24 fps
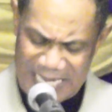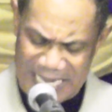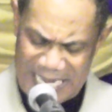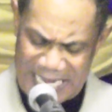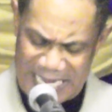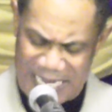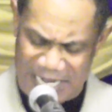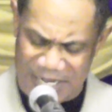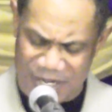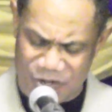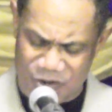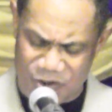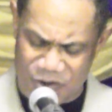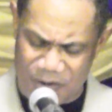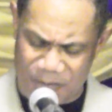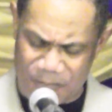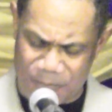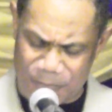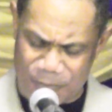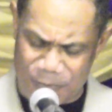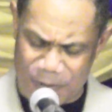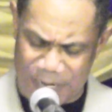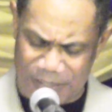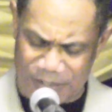In your
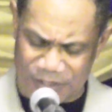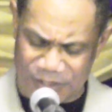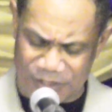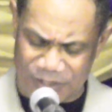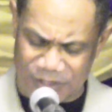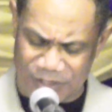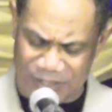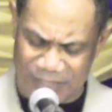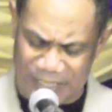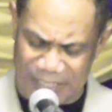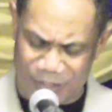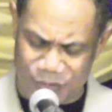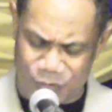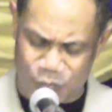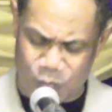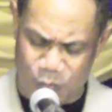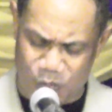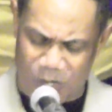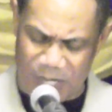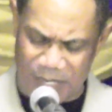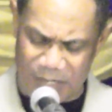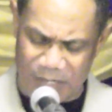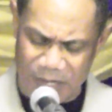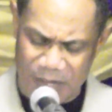presence is
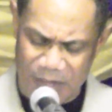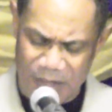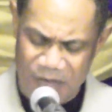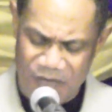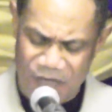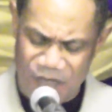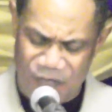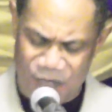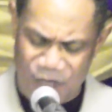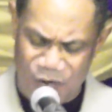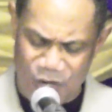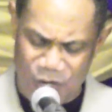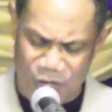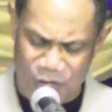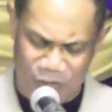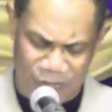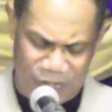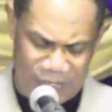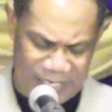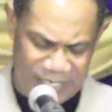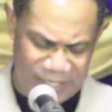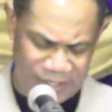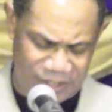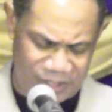what?
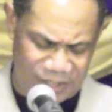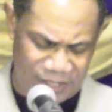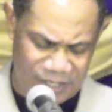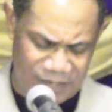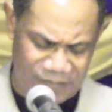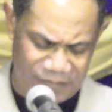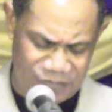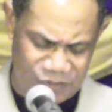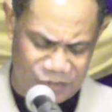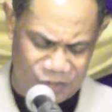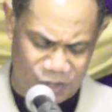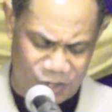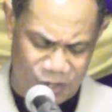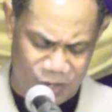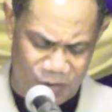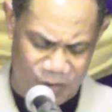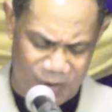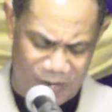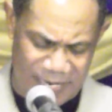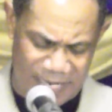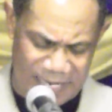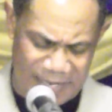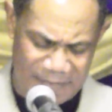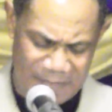Fullness of
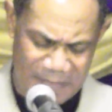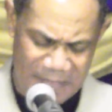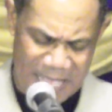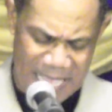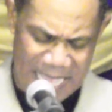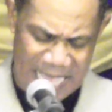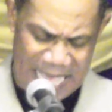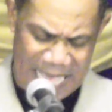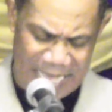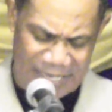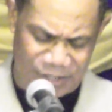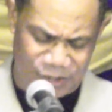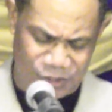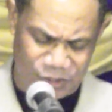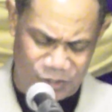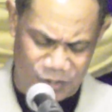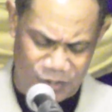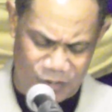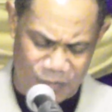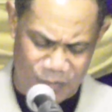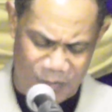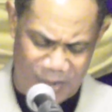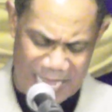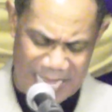joy. At
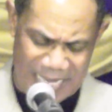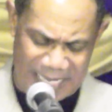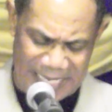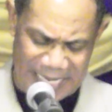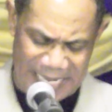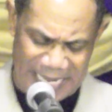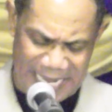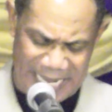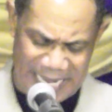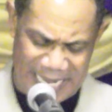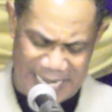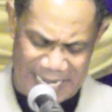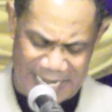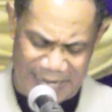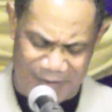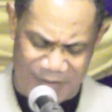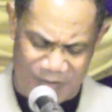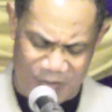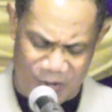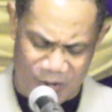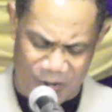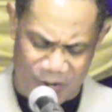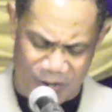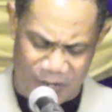your right
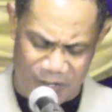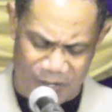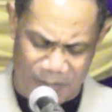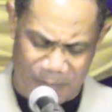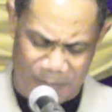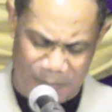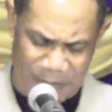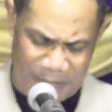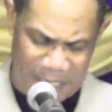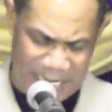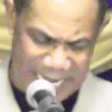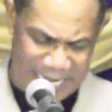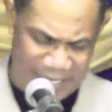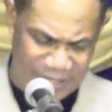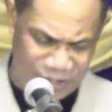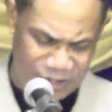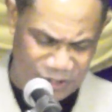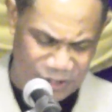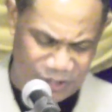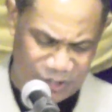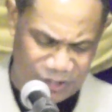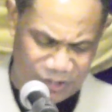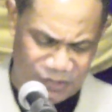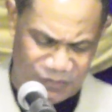hand there are
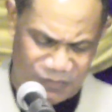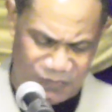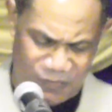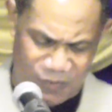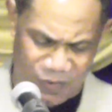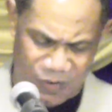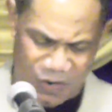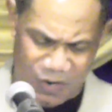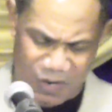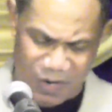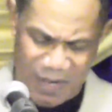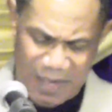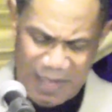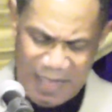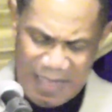pleasures forevermore.